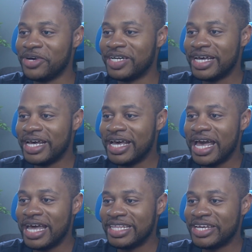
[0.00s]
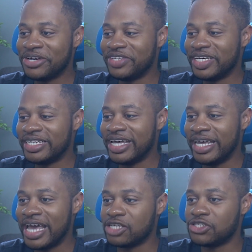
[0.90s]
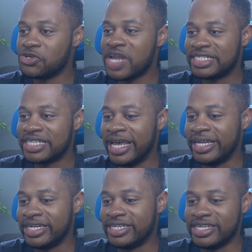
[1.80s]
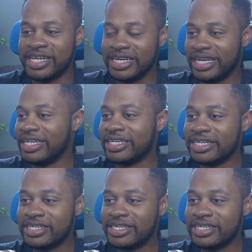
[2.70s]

But at the end of the day, as soon as I didn't need